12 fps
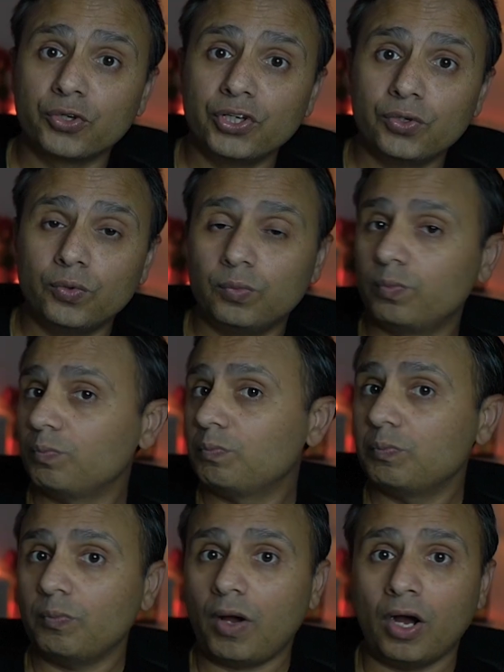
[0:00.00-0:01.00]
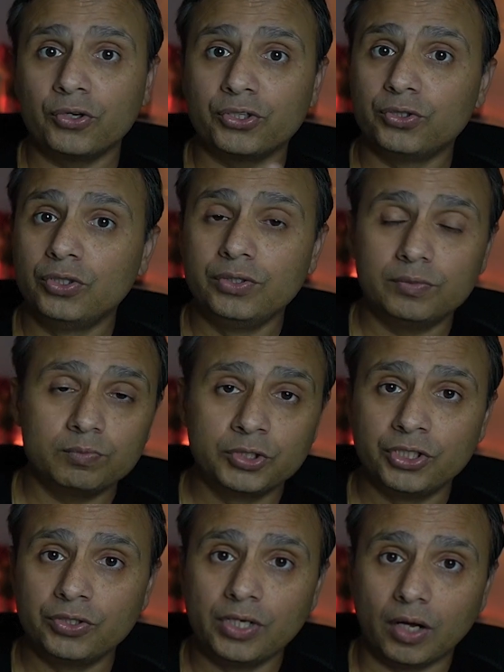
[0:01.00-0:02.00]
show you how to
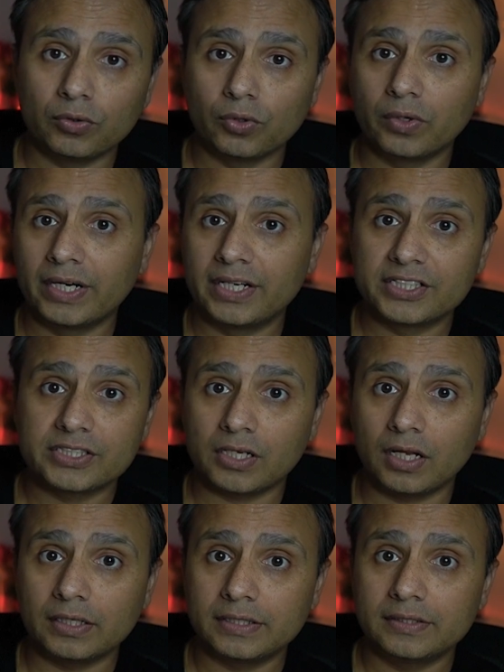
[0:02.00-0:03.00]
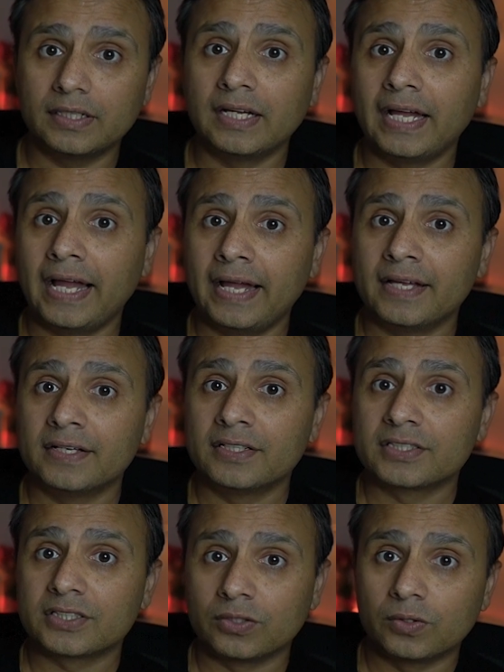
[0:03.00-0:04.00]
do you download and install it.
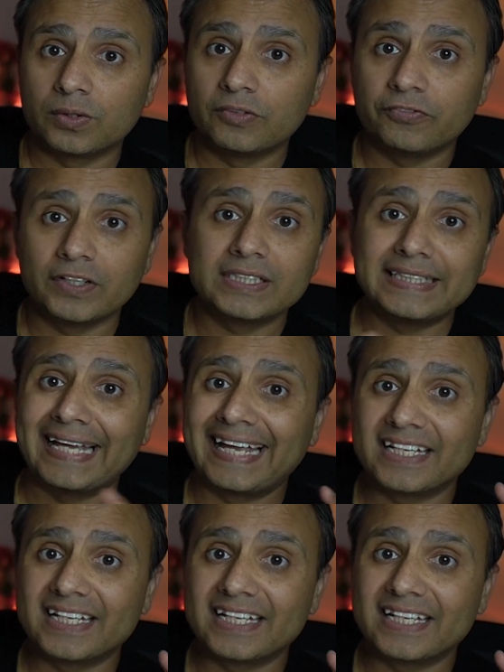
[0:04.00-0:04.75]
So the first thing